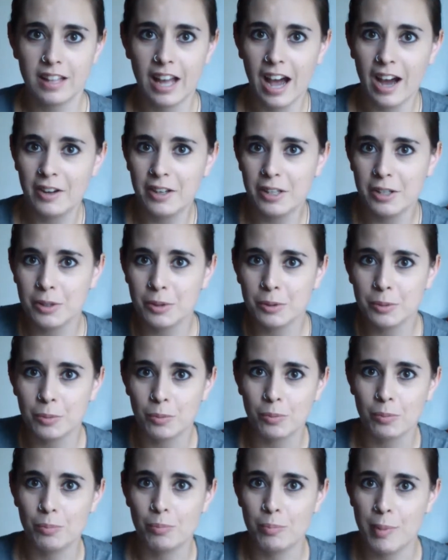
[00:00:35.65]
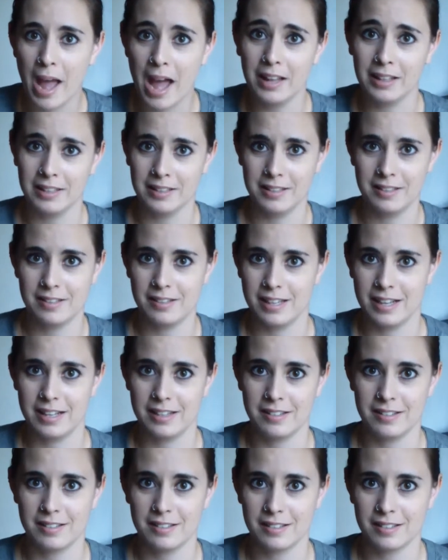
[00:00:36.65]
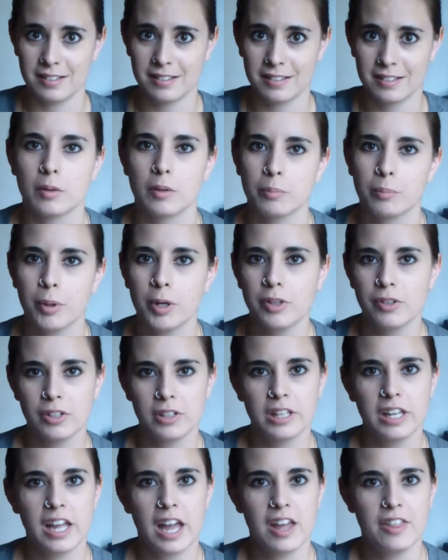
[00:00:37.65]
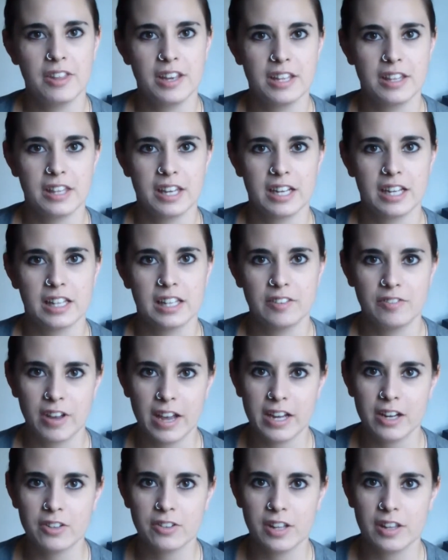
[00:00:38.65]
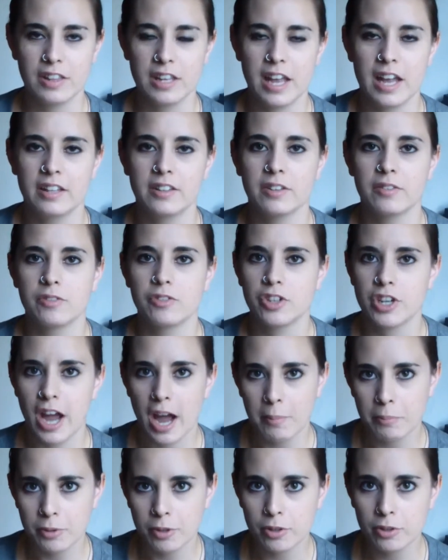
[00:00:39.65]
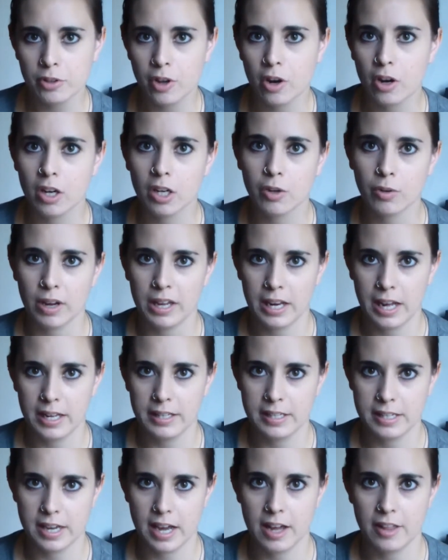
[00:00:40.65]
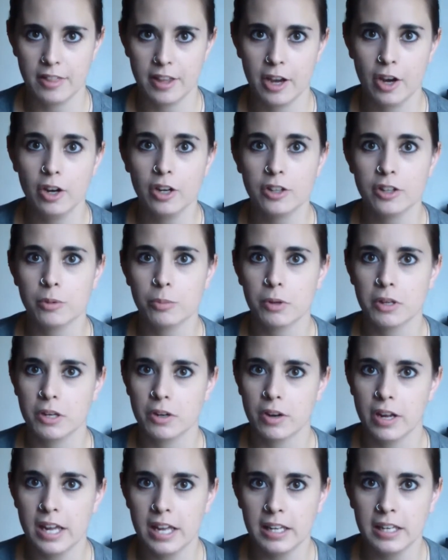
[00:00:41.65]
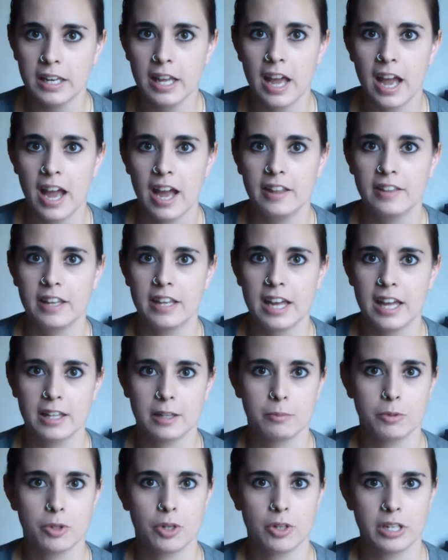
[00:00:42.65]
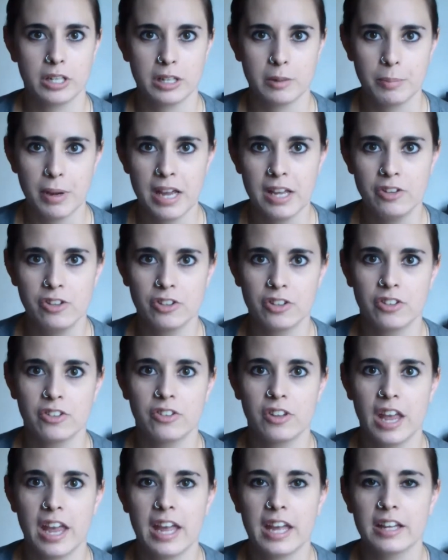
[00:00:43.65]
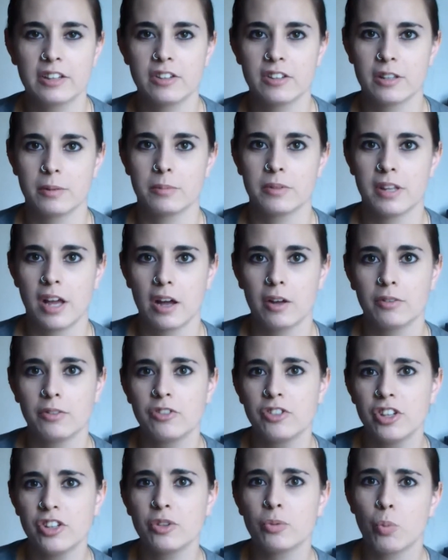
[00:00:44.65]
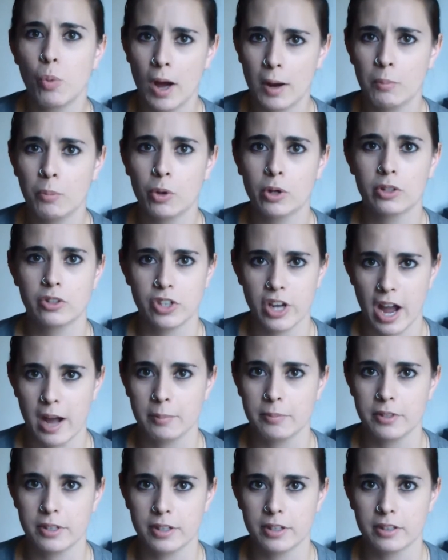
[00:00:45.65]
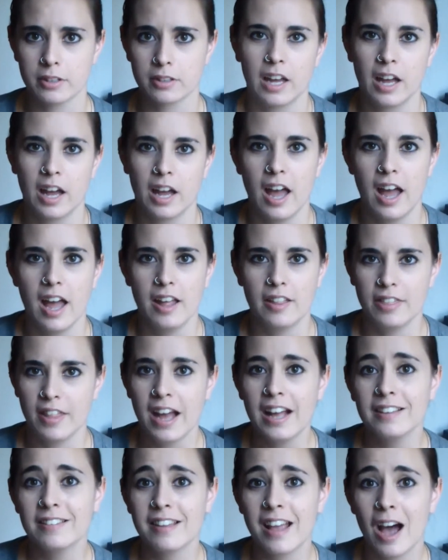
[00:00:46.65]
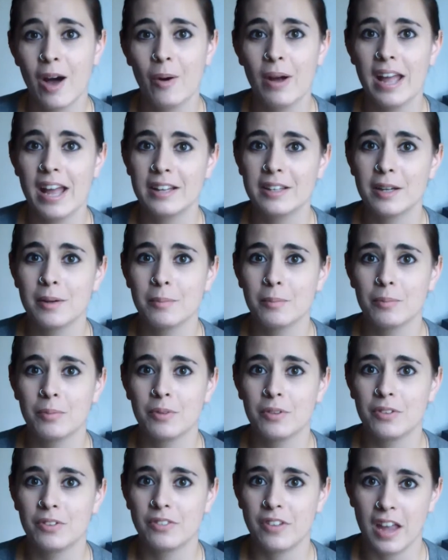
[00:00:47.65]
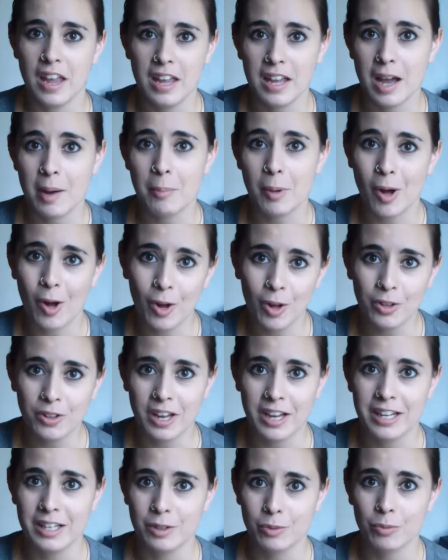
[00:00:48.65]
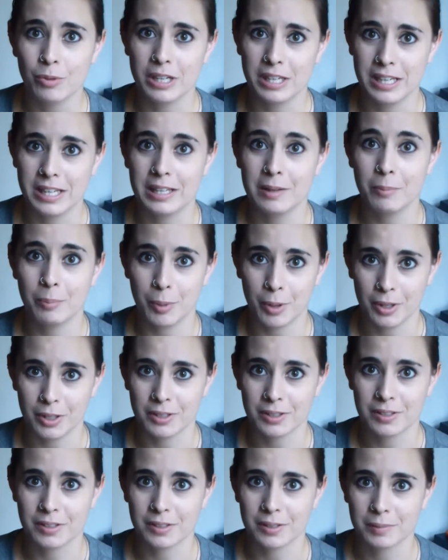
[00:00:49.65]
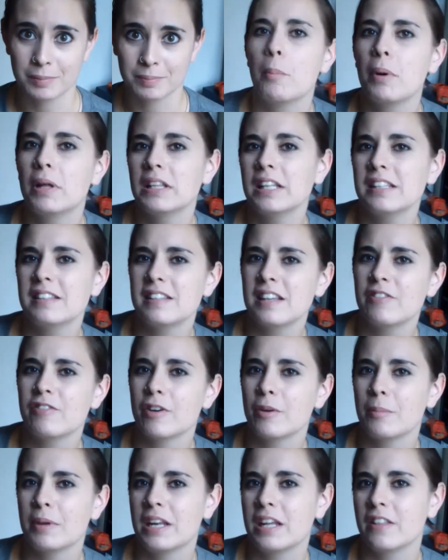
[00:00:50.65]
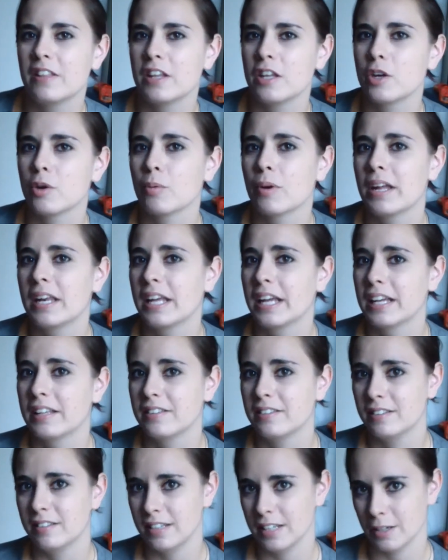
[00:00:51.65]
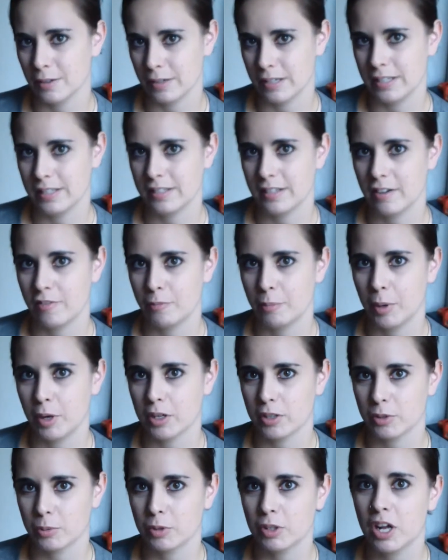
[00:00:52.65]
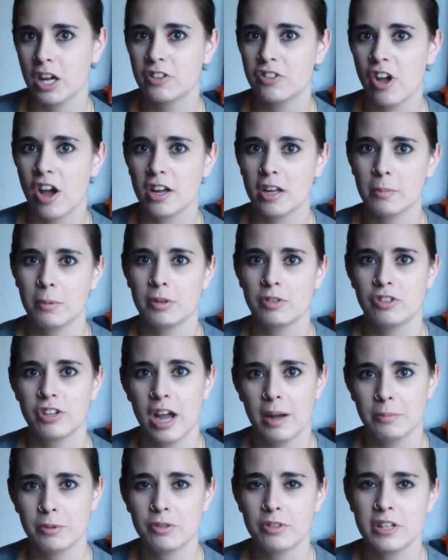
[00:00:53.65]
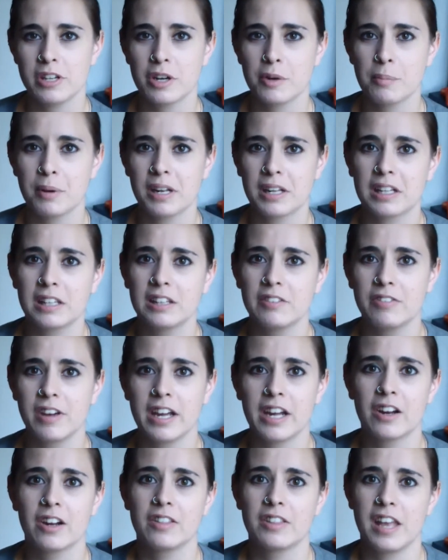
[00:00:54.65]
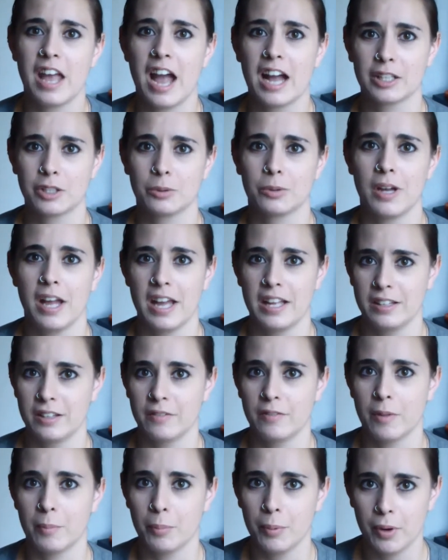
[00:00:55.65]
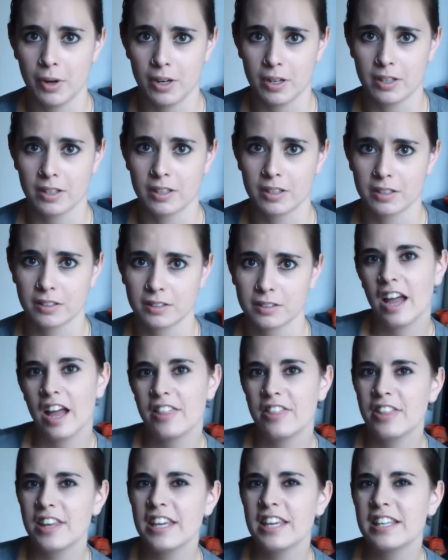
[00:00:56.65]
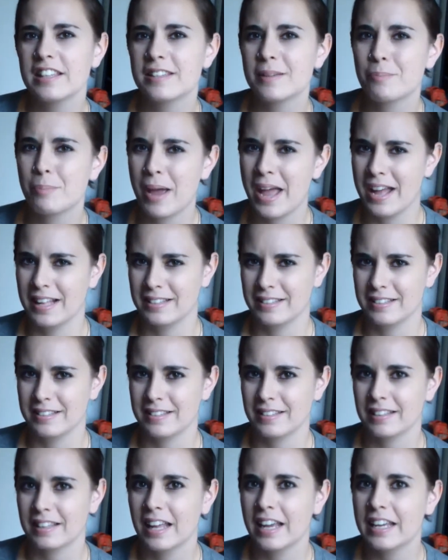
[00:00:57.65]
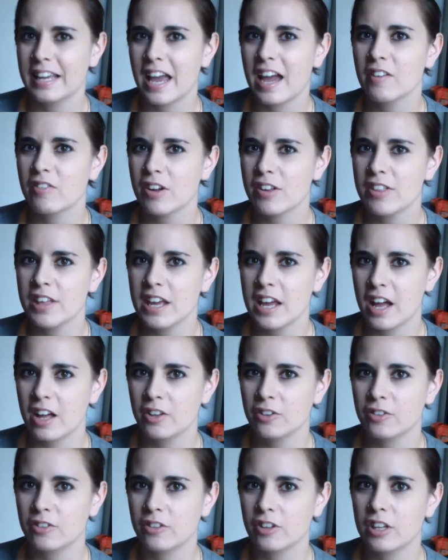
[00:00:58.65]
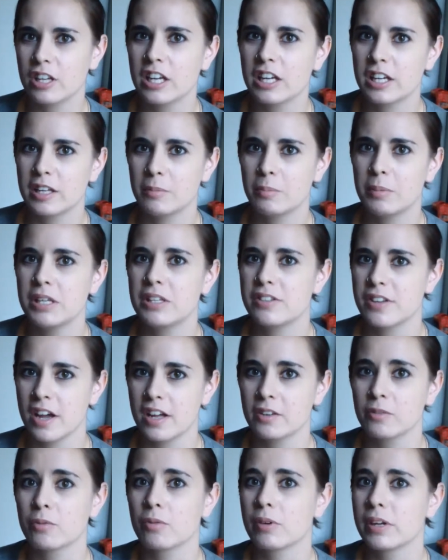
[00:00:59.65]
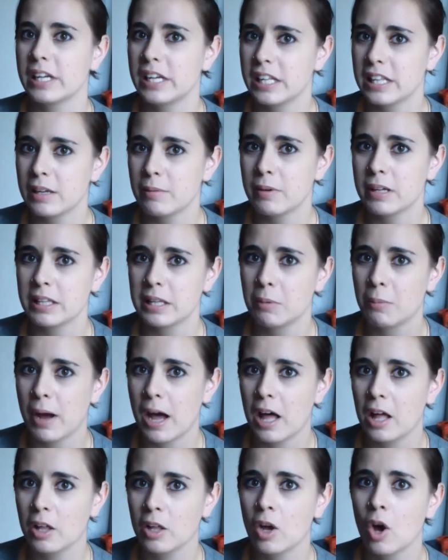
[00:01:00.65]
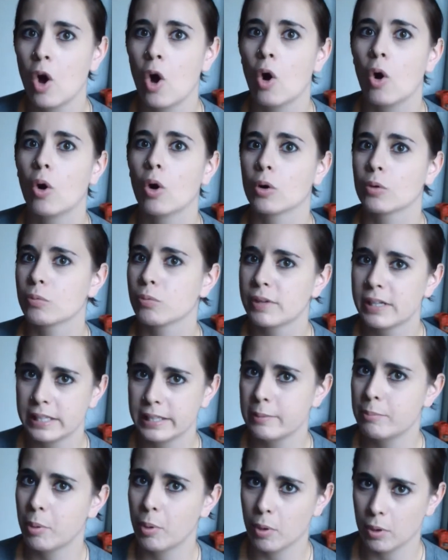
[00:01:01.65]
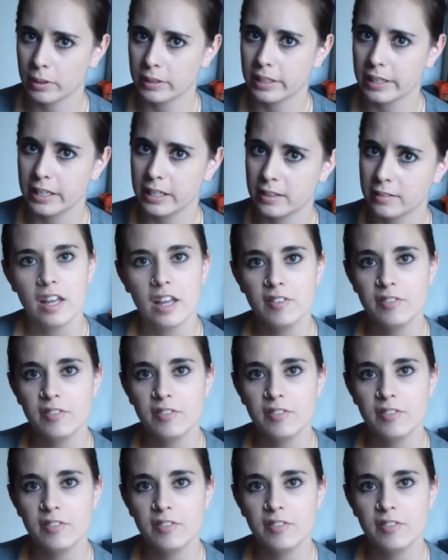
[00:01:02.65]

How do you balance this? Personally, I think that cliffhangers at the end of chapters are a great idea. They hook the reader in and they get them turning the pages and saying to themselves, just one more chapter. And that's how I end up staying up all night reading books. But let's say for a minute that you're writing a series of books. We're not talking about chapters here, but a cliffhanger at the actual end of the book. I think it depends. Like everything else, it can be done really, really well or really poorly.